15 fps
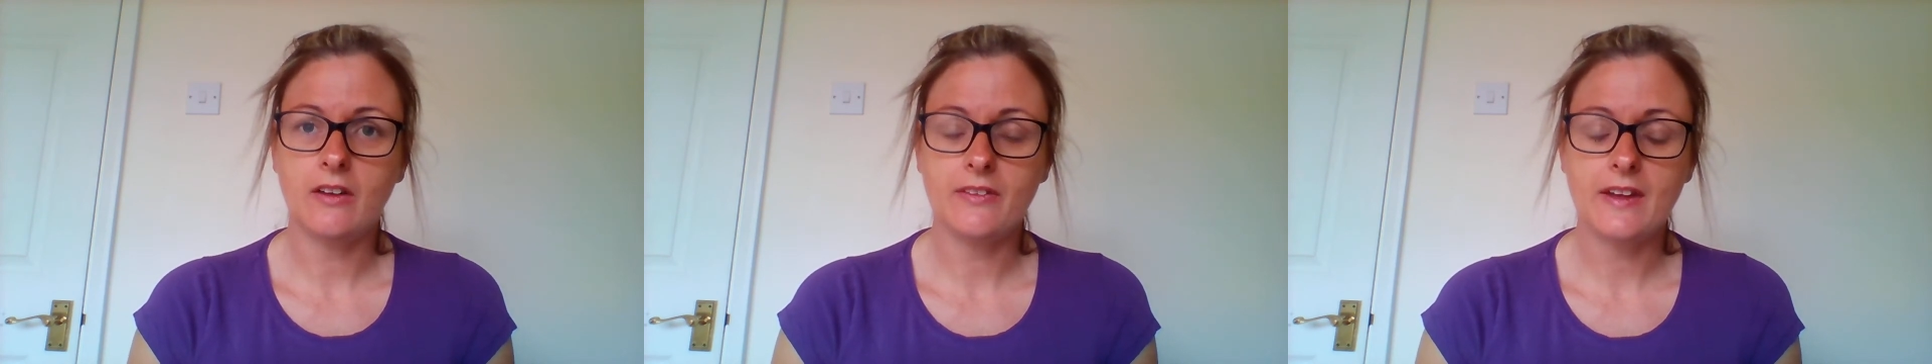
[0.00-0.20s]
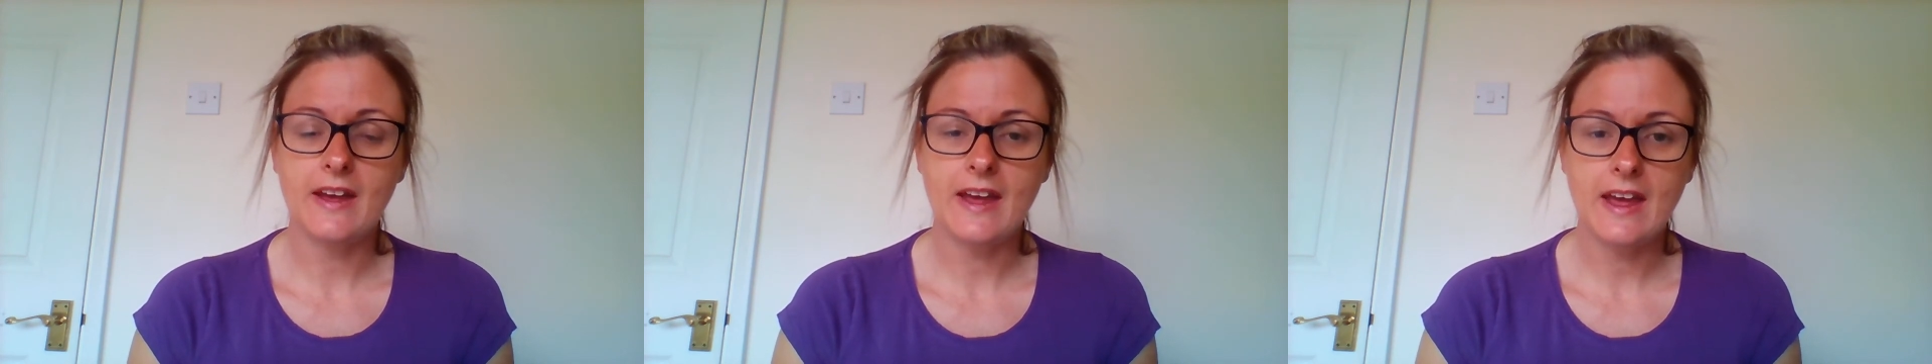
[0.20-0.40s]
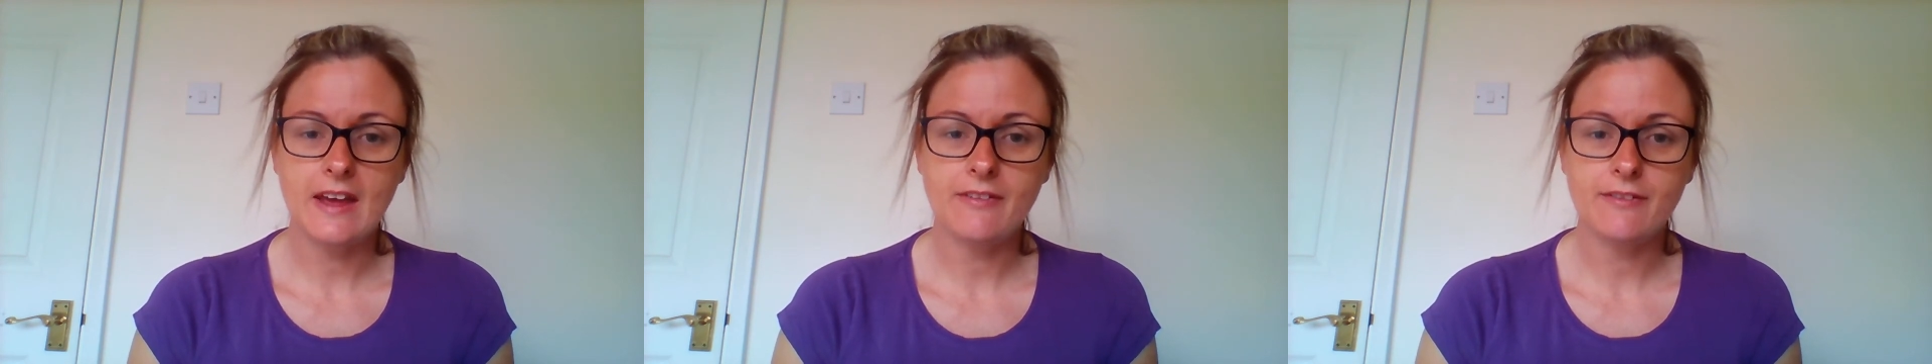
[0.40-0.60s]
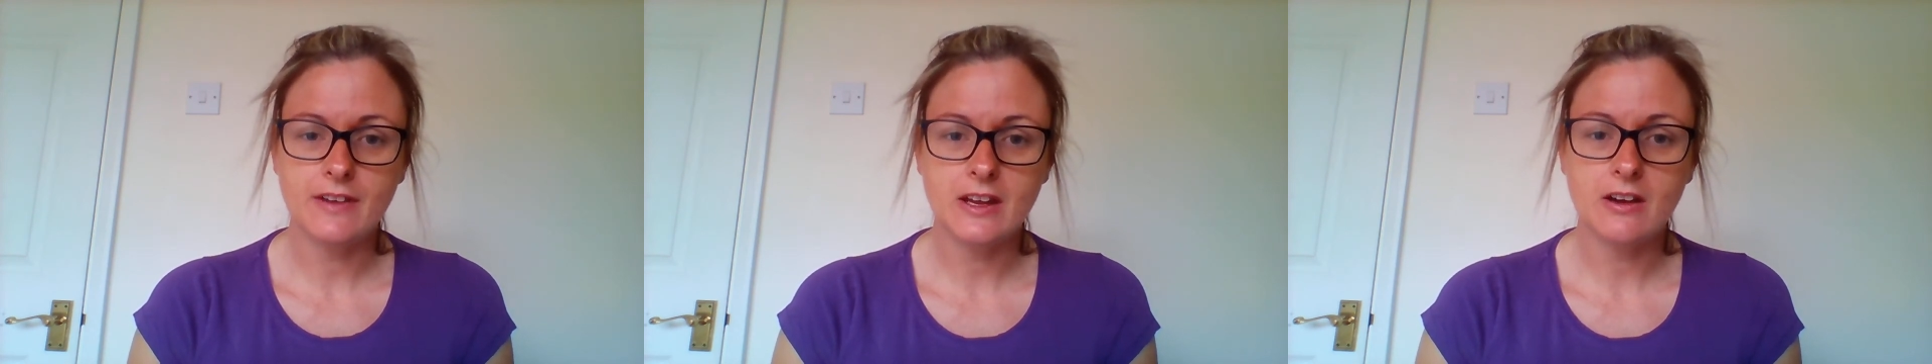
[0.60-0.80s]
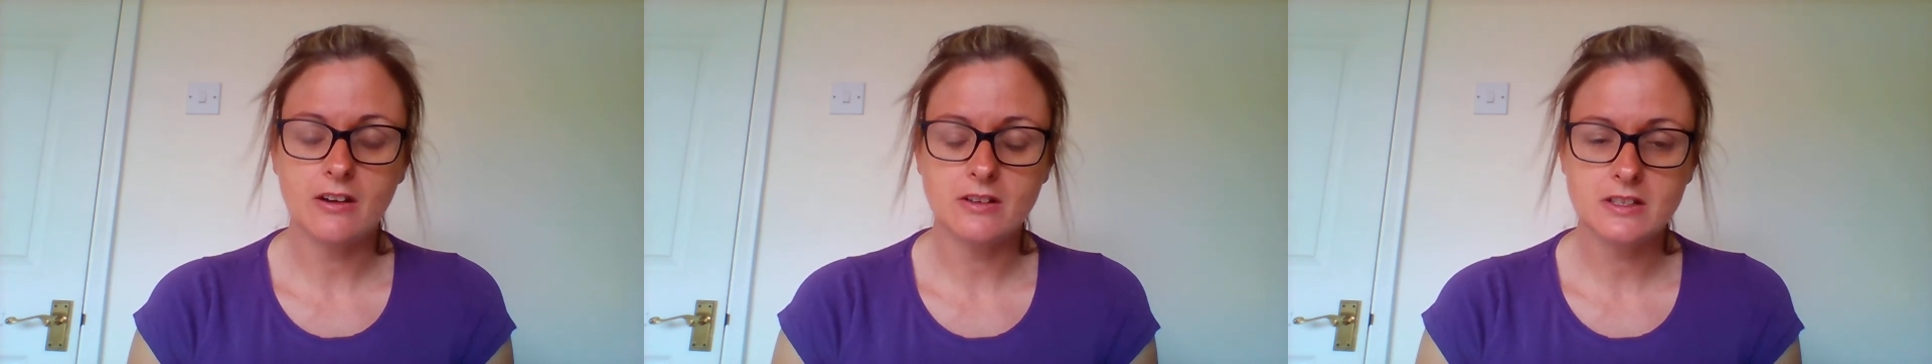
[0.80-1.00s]
the
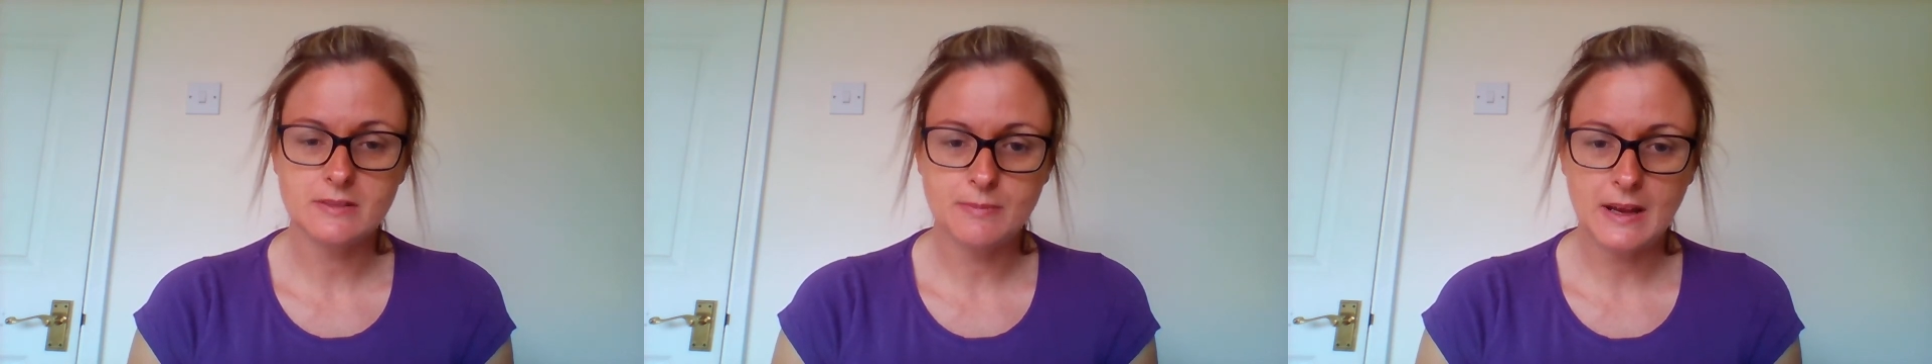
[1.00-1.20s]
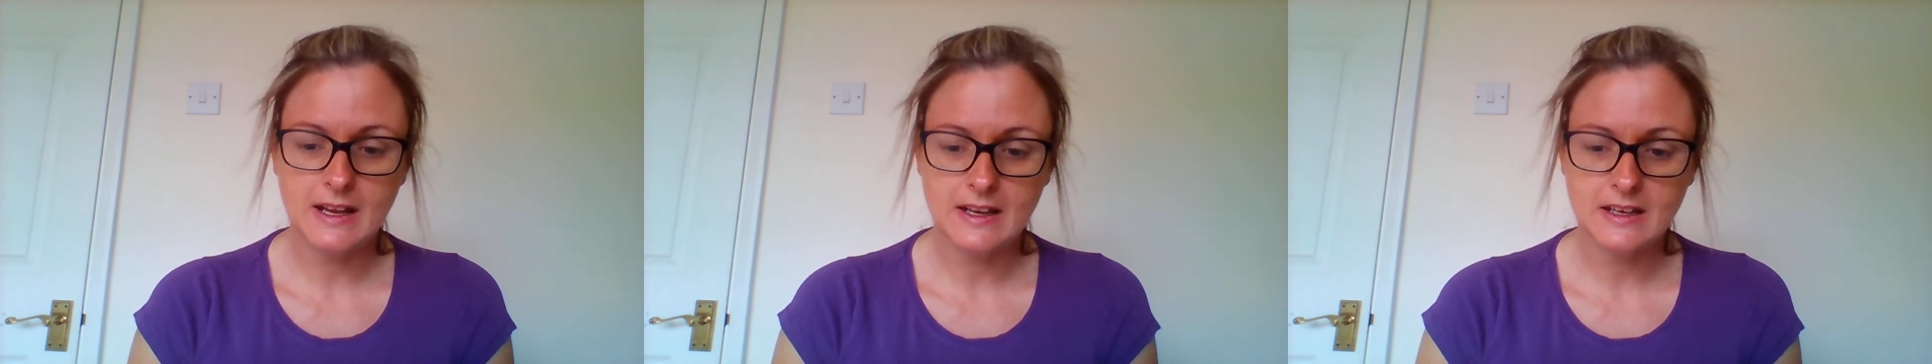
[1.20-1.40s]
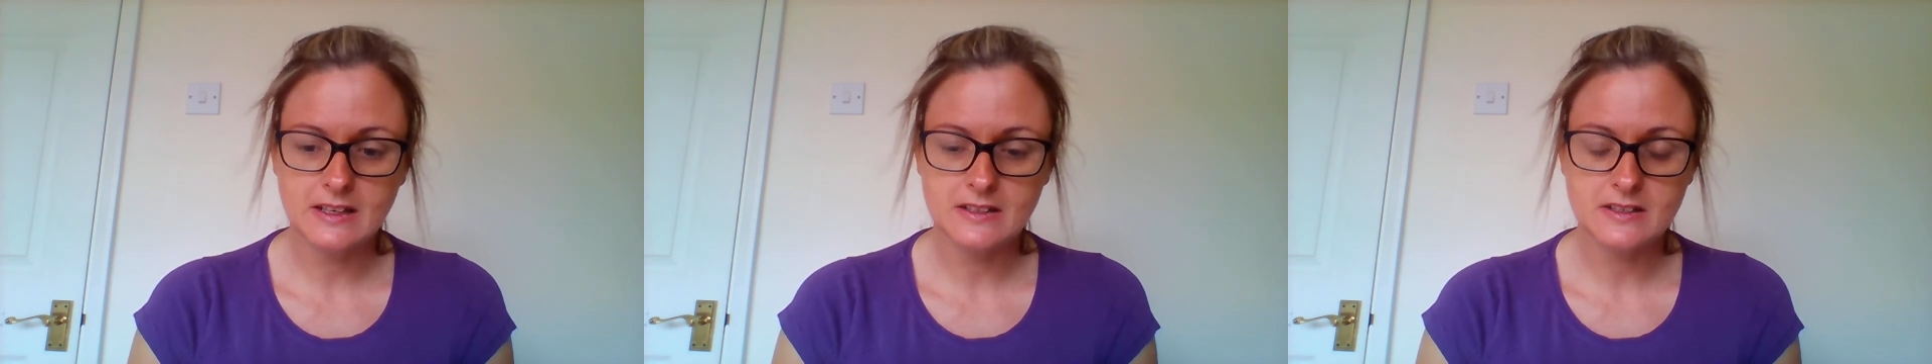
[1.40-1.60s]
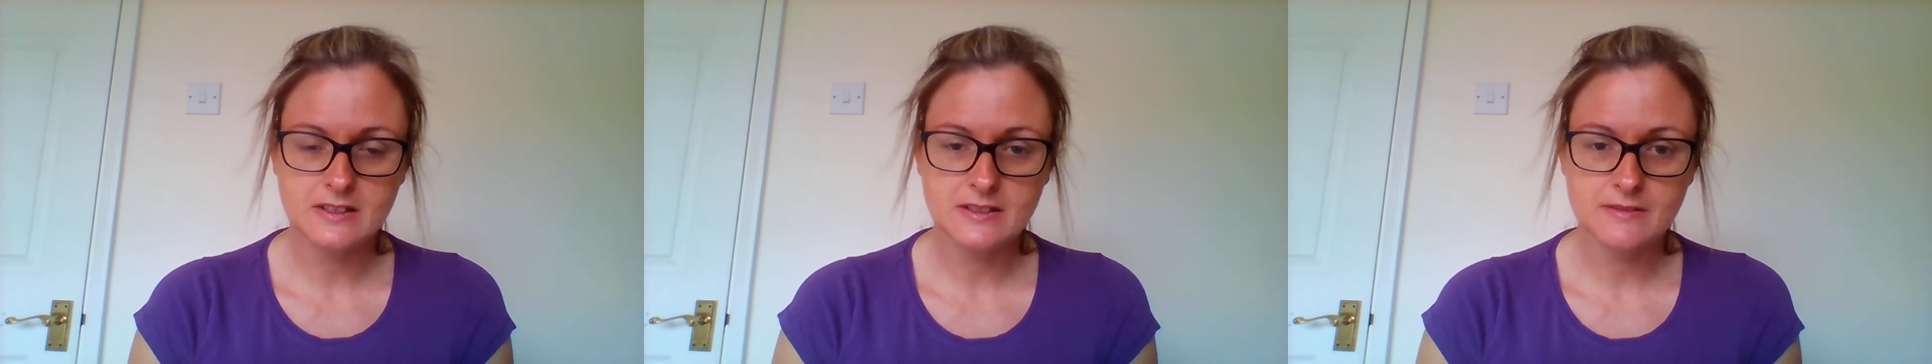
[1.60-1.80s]
FER spellings.